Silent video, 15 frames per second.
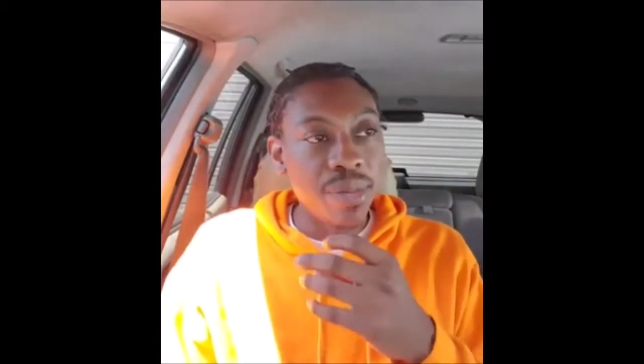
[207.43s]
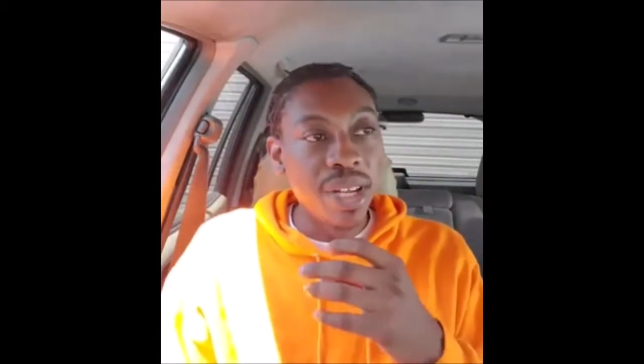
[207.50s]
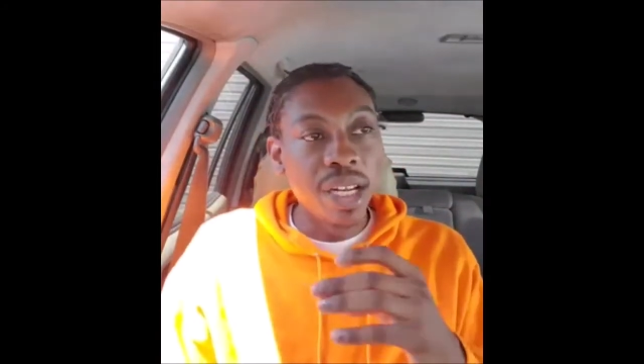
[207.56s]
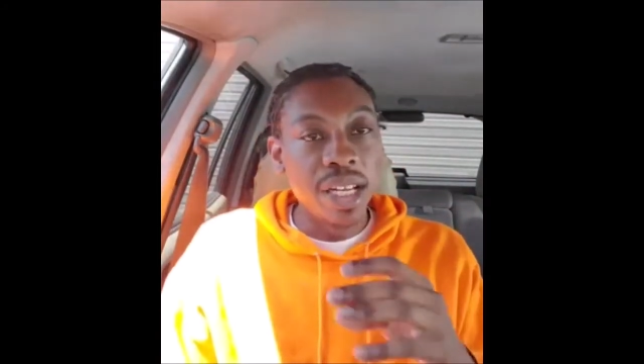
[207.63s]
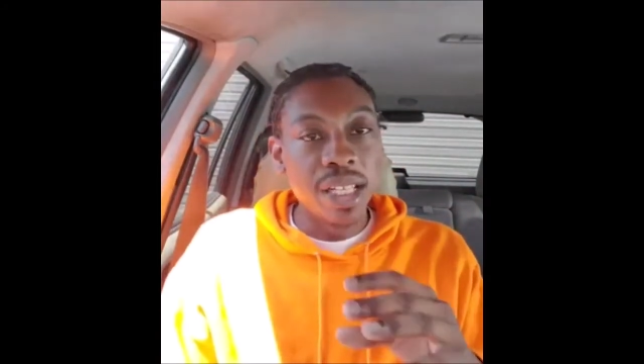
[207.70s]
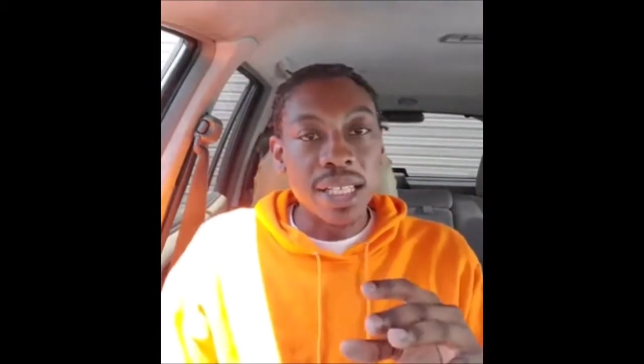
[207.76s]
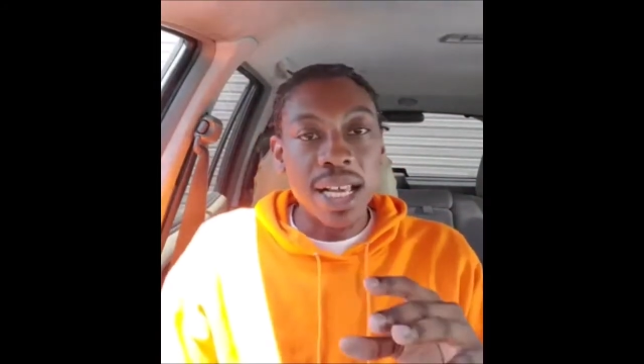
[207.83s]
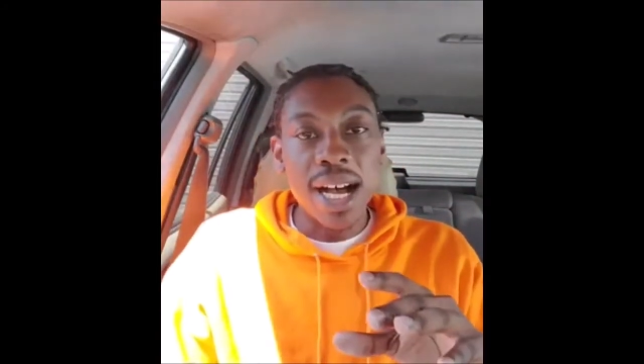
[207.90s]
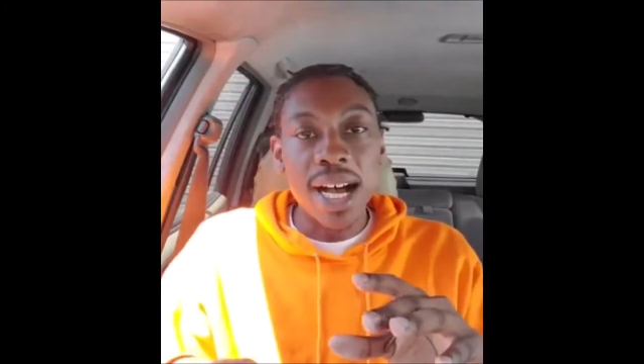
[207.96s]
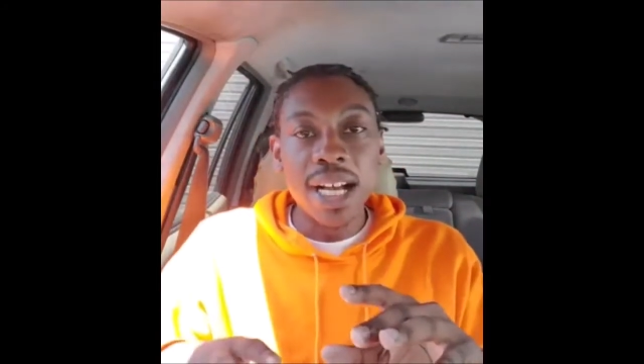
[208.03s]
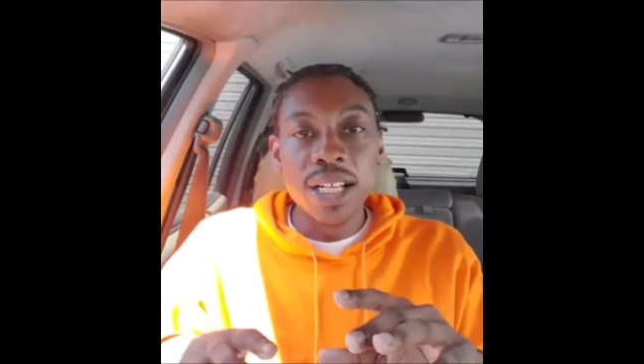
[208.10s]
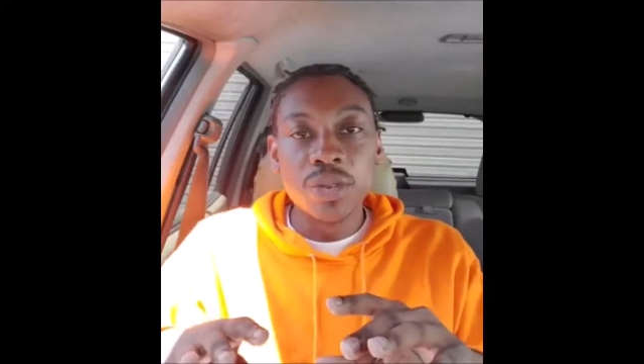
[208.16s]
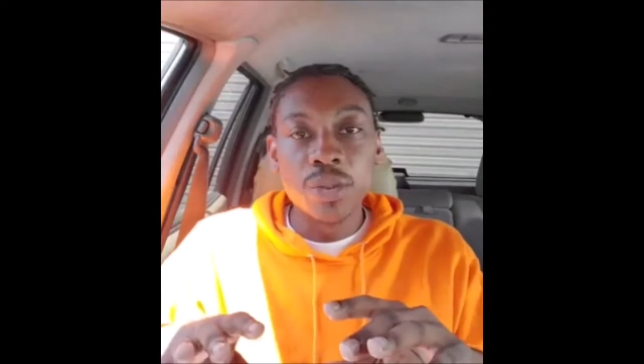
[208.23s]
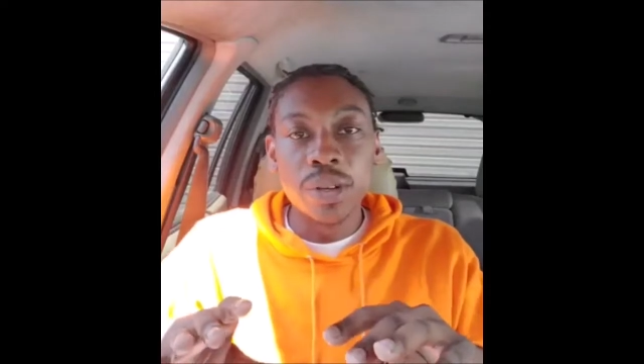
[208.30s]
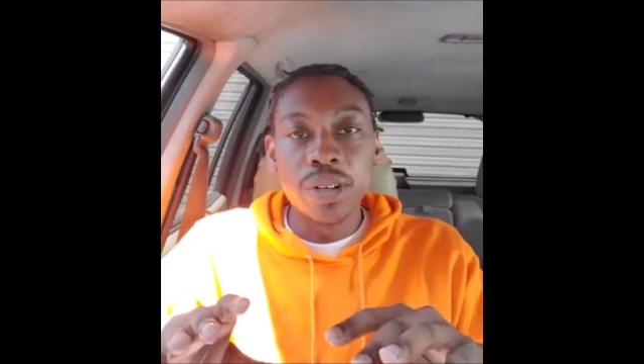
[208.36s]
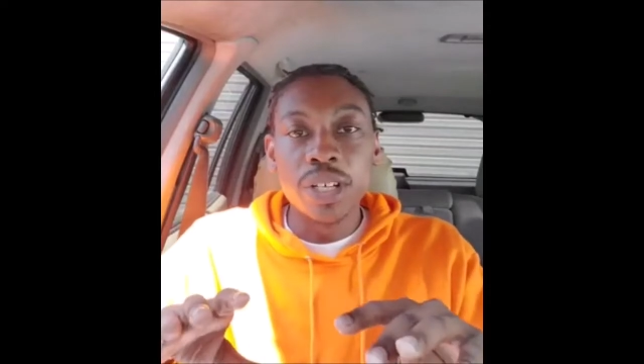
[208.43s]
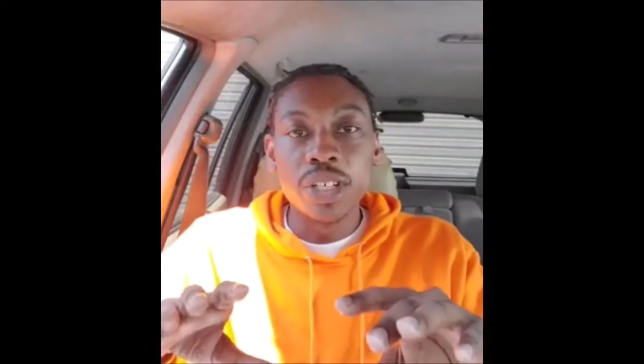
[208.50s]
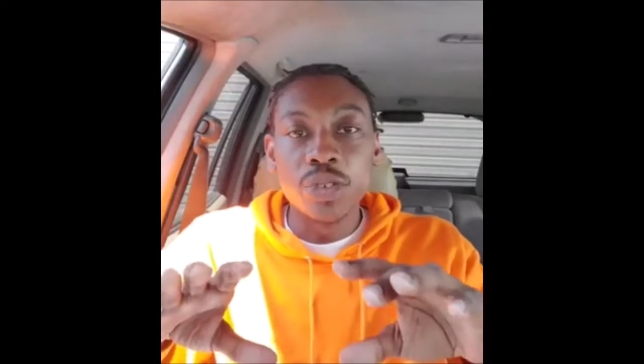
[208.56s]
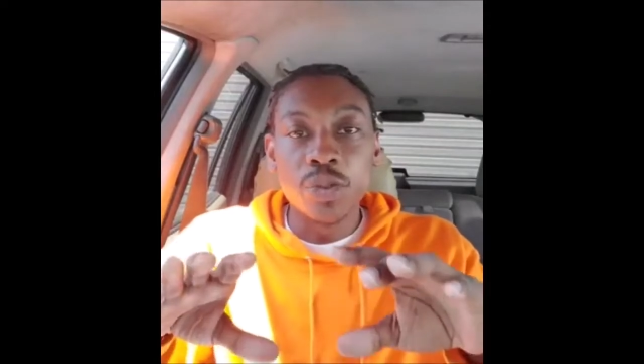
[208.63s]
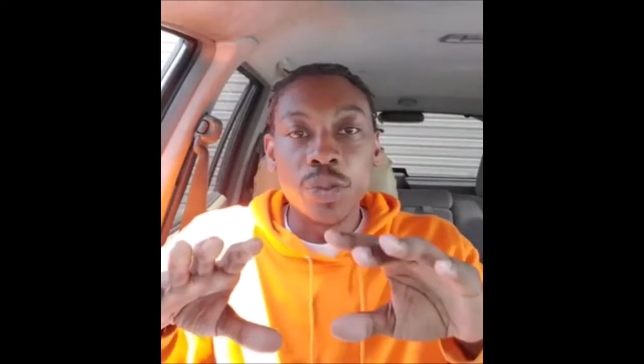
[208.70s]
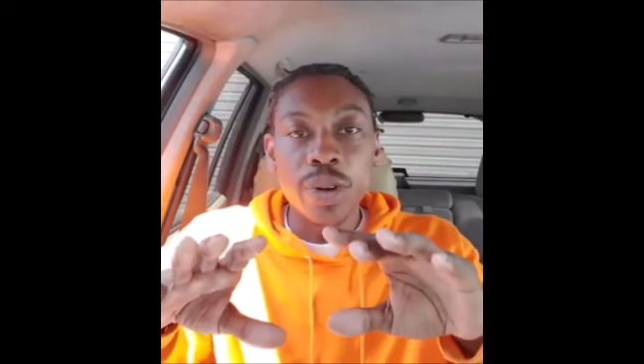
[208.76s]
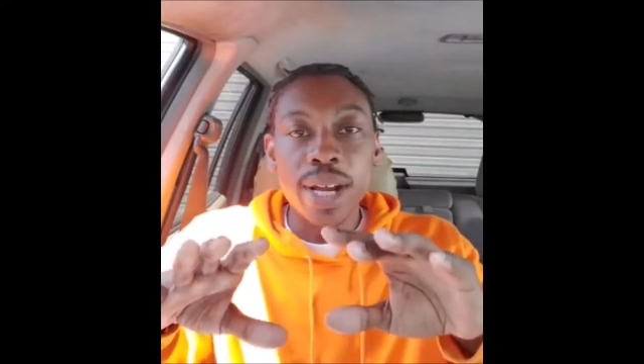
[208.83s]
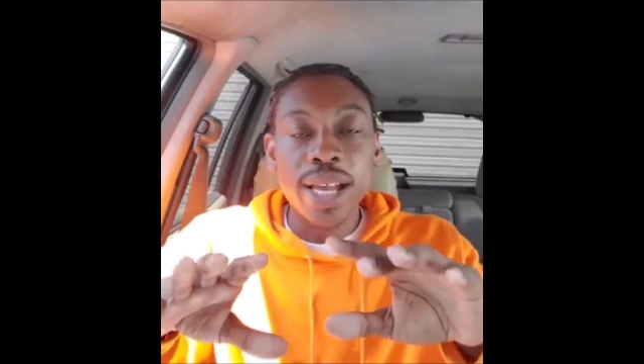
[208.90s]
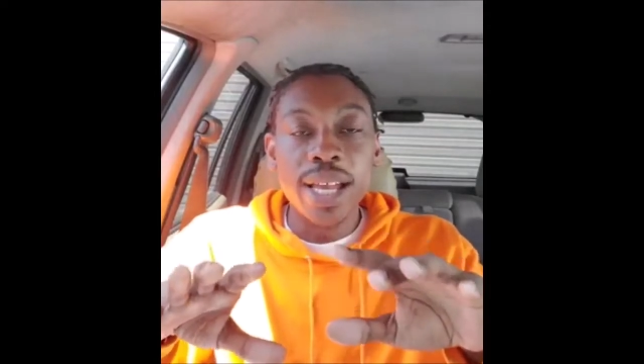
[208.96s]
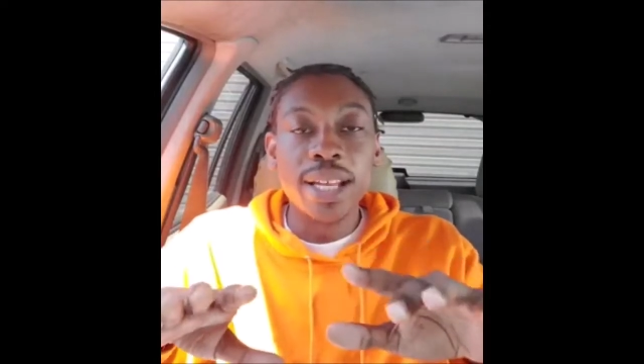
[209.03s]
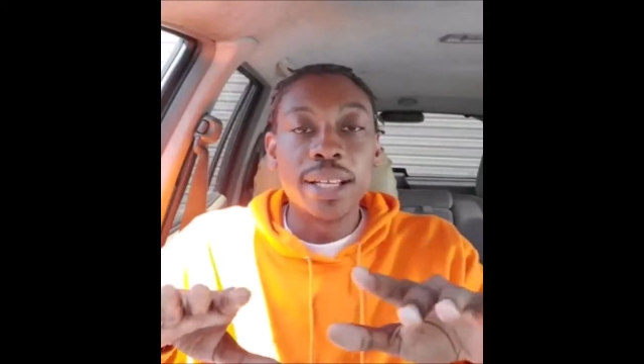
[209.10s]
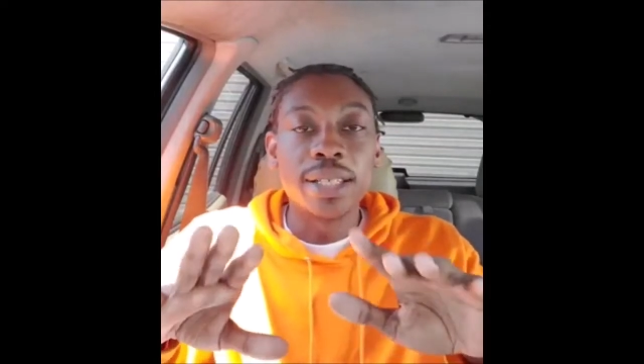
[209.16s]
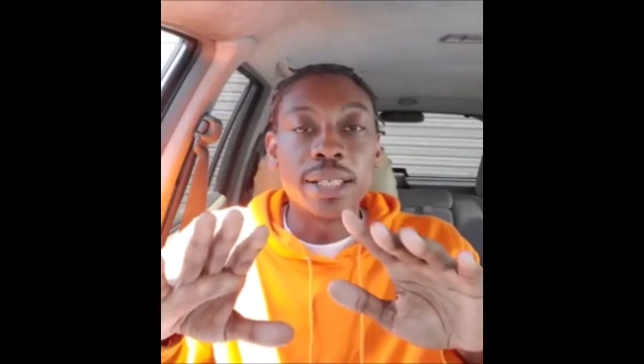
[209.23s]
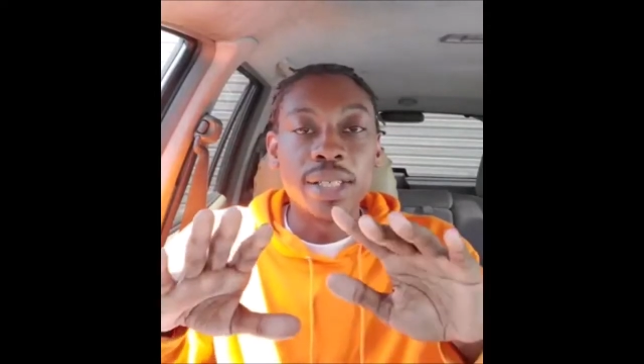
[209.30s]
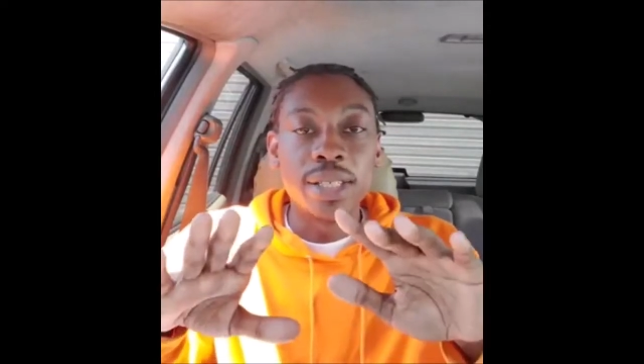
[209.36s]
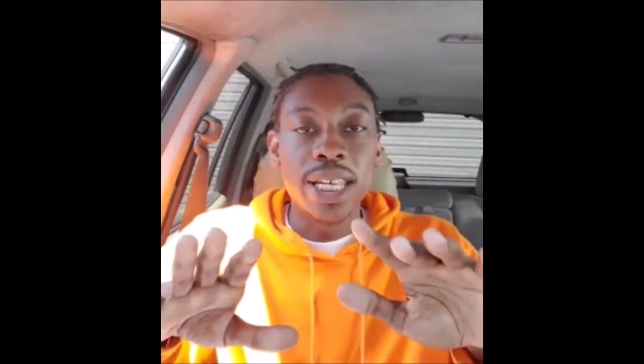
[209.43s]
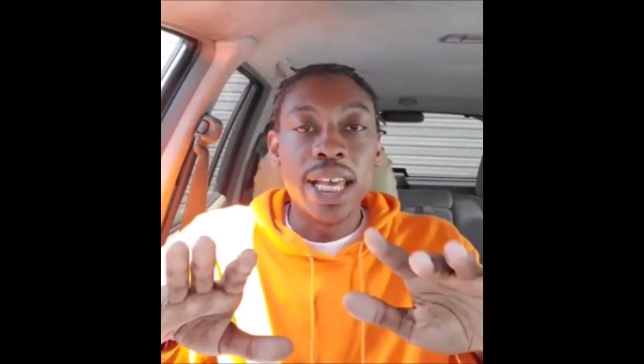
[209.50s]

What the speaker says: I mean, its eyes were as red as